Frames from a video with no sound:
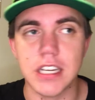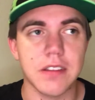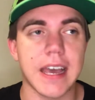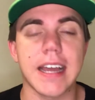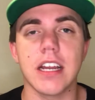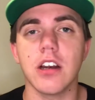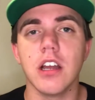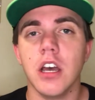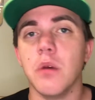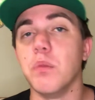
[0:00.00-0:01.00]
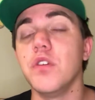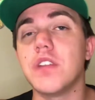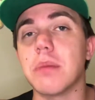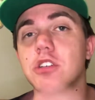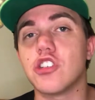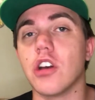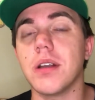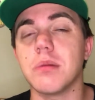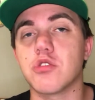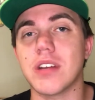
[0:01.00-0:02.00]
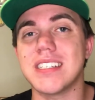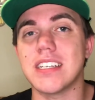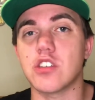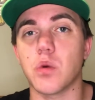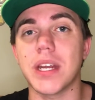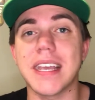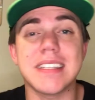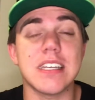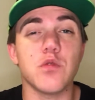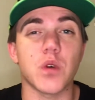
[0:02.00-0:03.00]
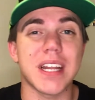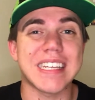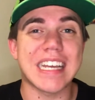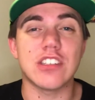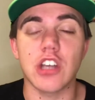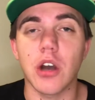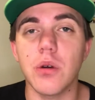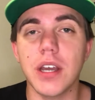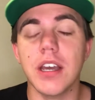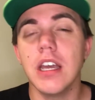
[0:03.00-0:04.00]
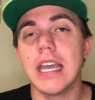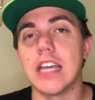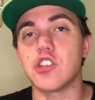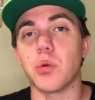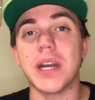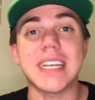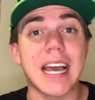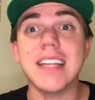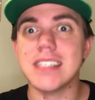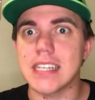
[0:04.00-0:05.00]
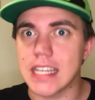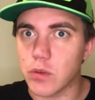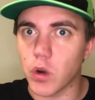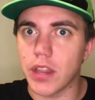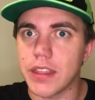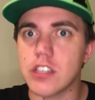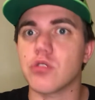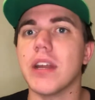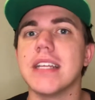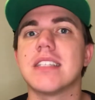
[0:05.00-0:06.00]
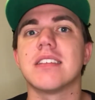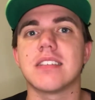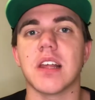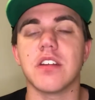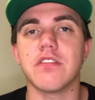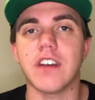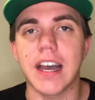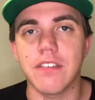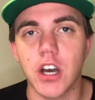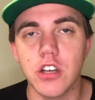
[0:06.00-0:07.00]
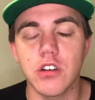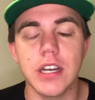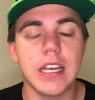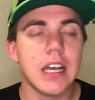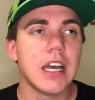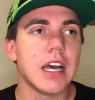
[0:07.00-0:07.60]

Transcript: year that year. Moved up to Joe Gibbs Racing in 2018, won at Daytona. In 2019, he won this race, the Southern 500.